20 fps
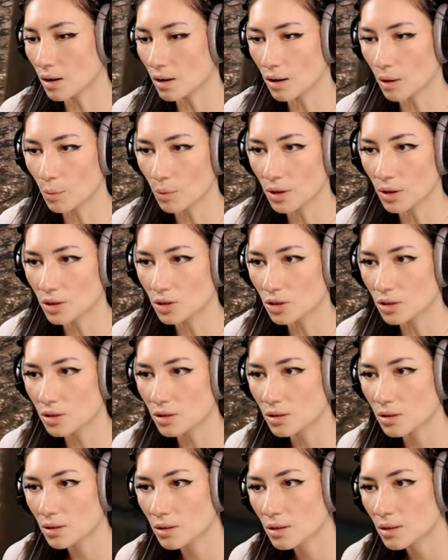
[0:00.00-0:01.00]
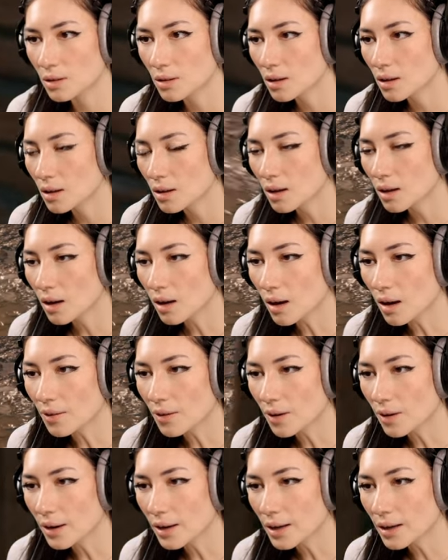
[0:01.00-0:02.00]
we just. Oh, there
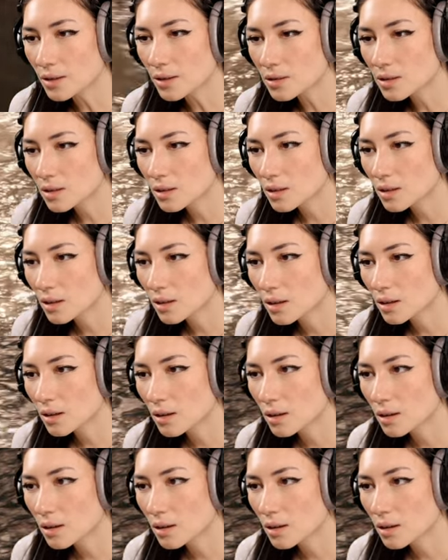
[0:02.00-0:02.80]
he is.